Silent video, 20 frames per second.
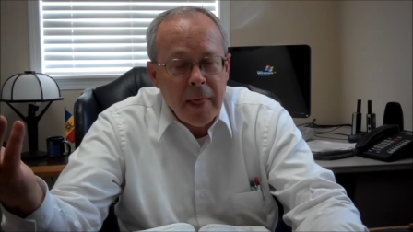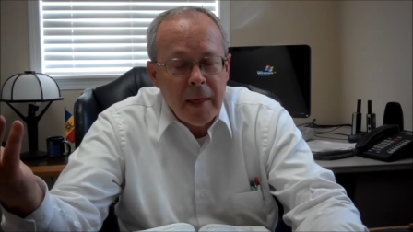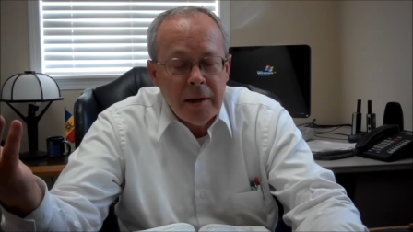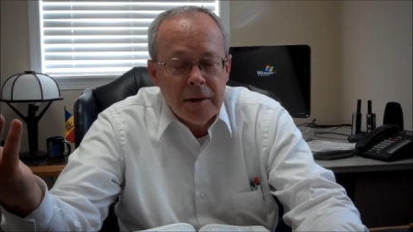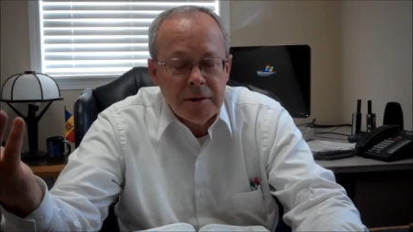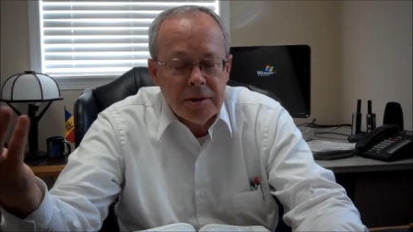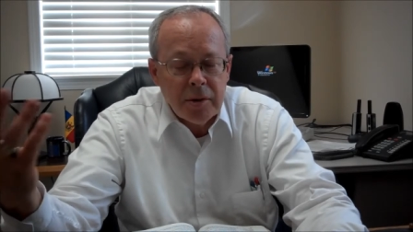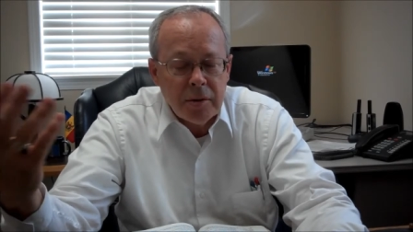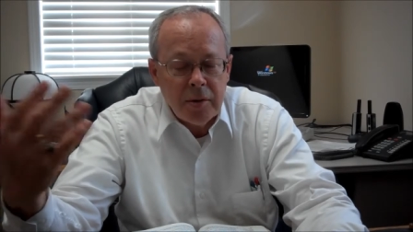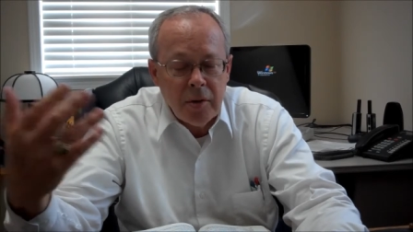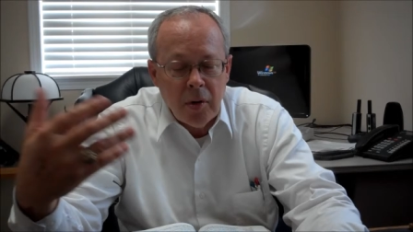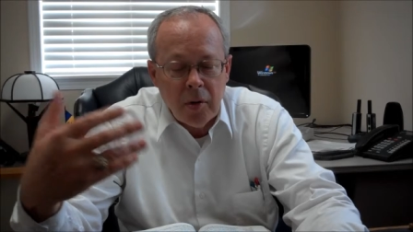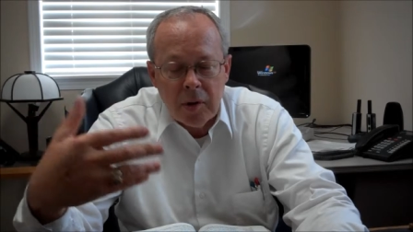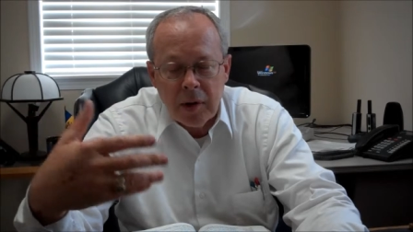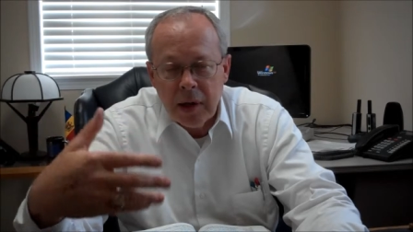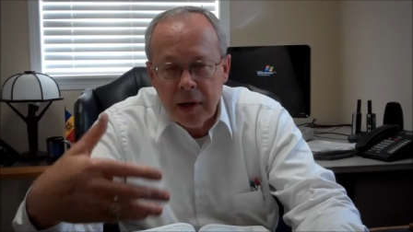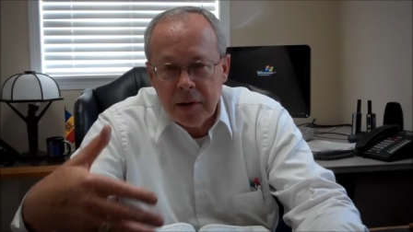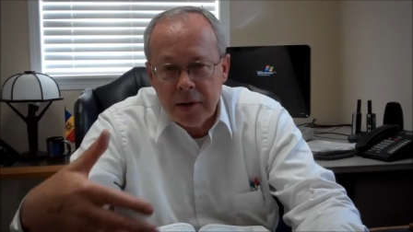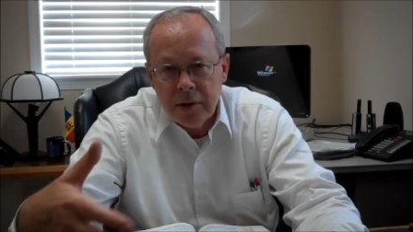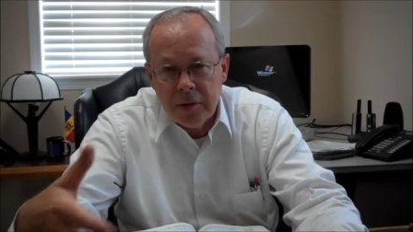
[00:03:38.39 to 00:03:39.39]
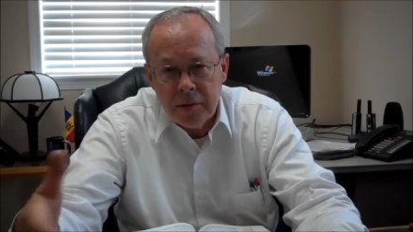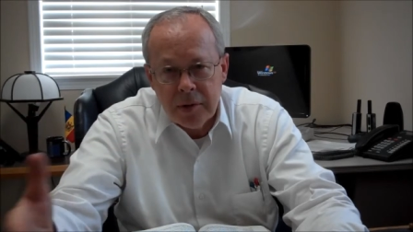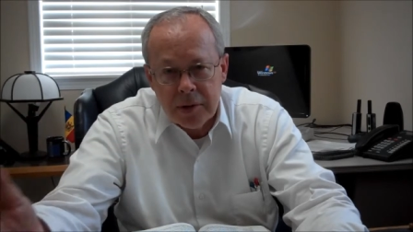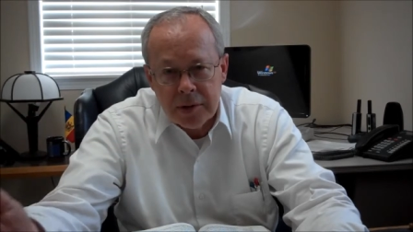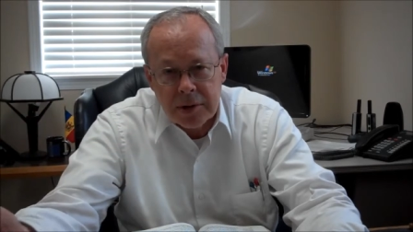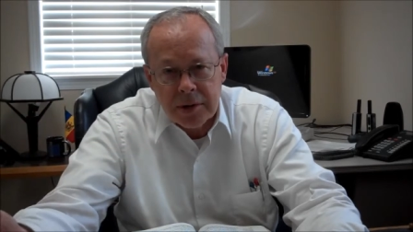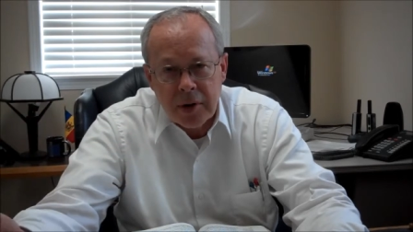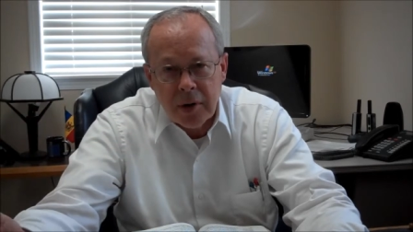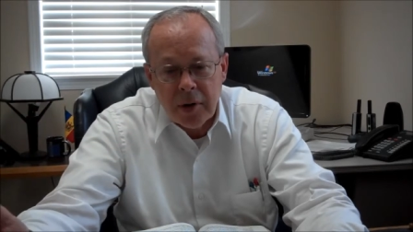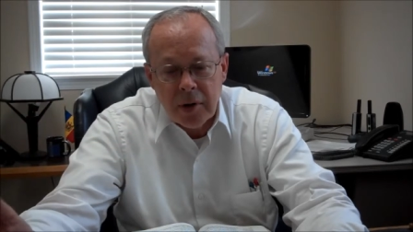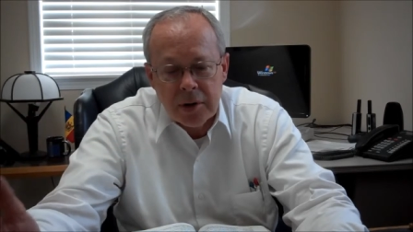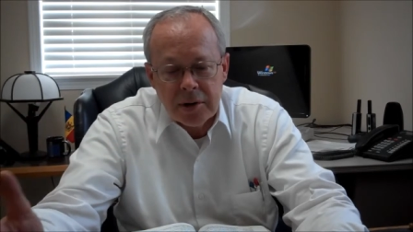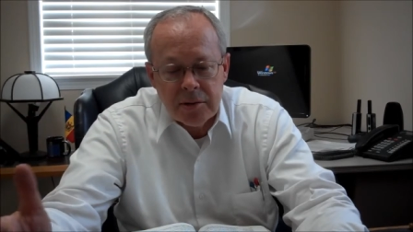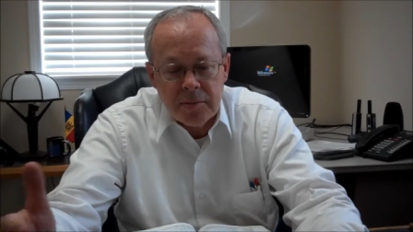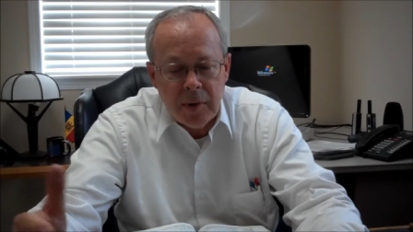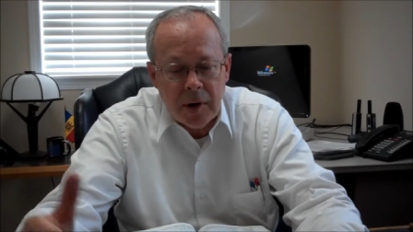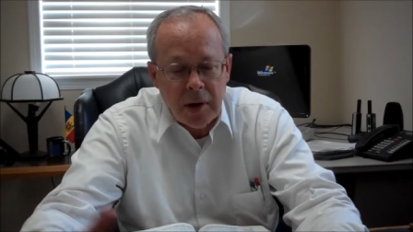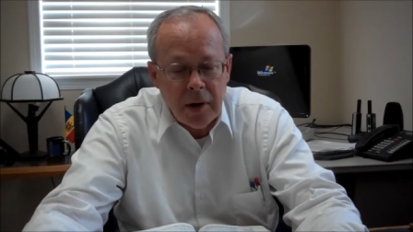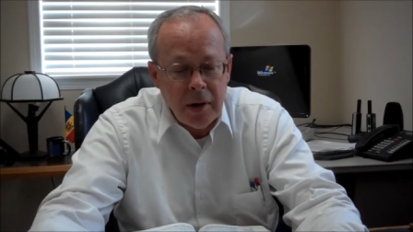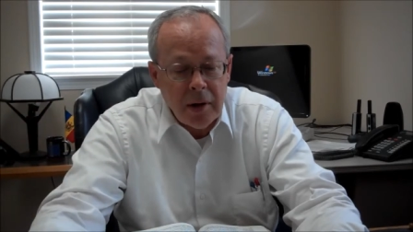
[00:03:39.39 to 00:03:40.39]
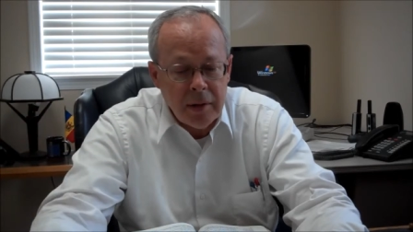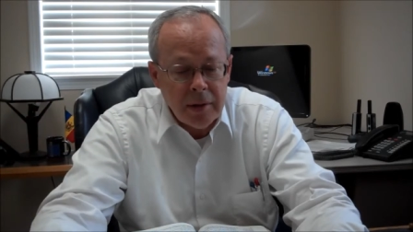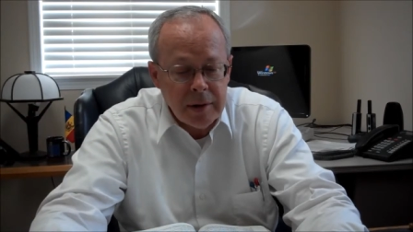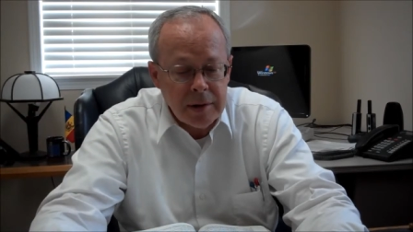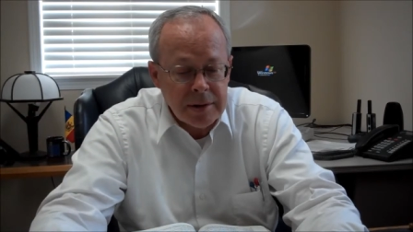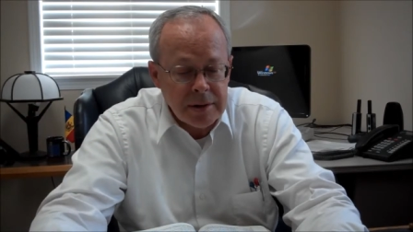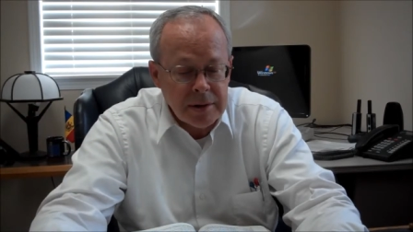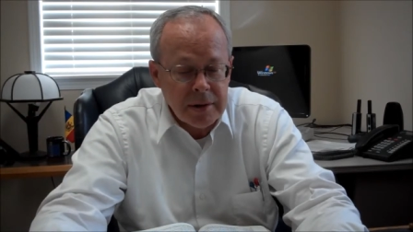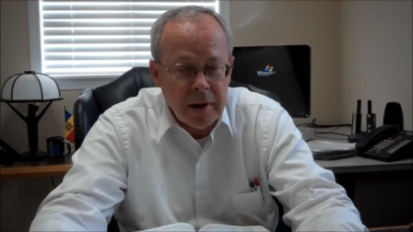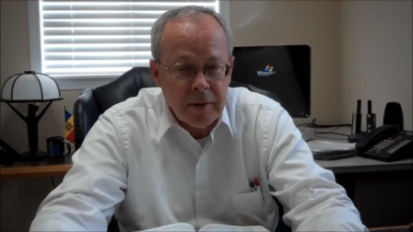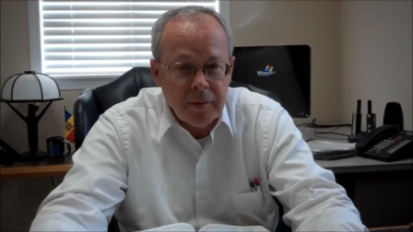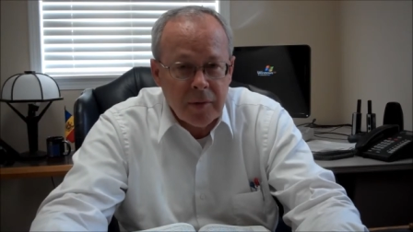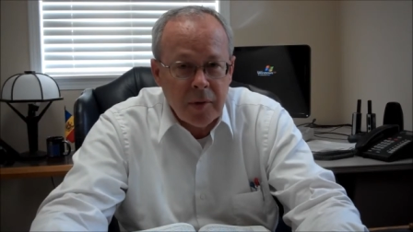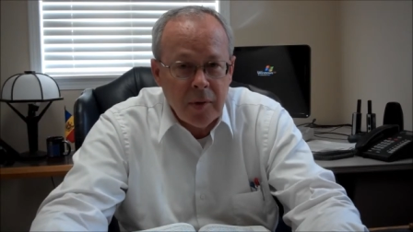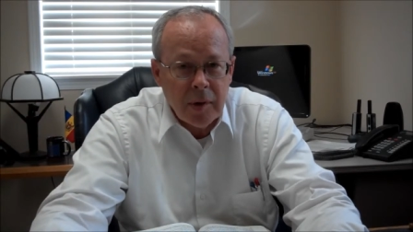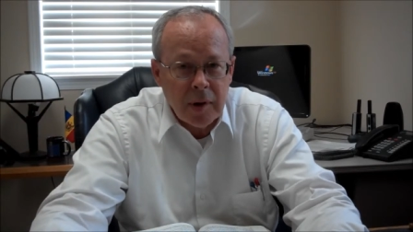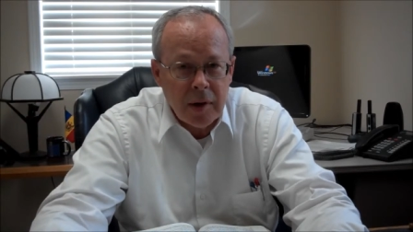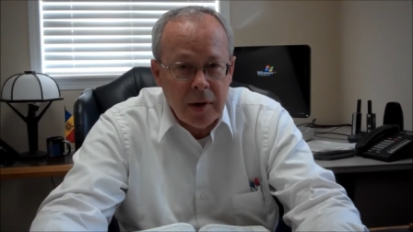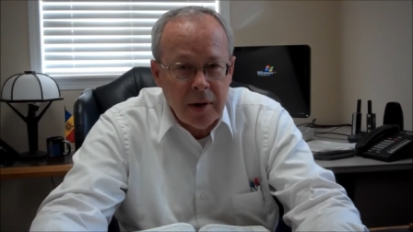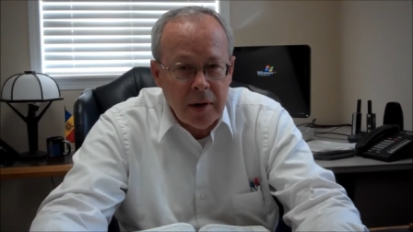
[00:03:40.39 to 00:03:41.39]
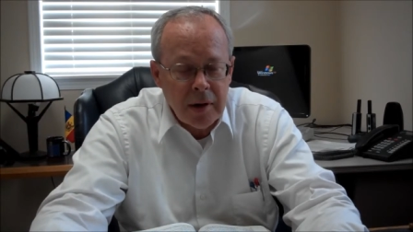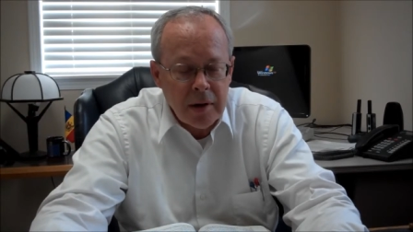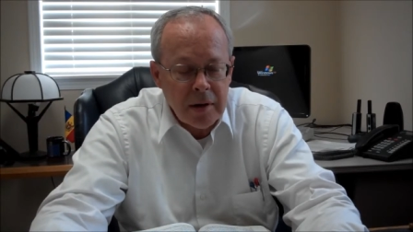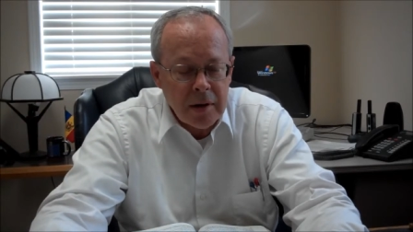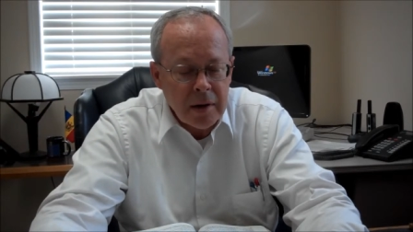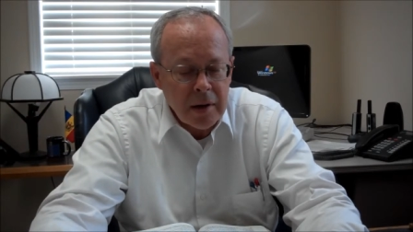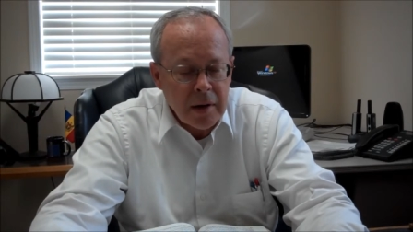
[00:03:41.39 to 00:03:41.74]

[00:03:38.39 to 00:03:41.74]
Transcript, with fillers: So don't get too discouraged by all this stuff going on.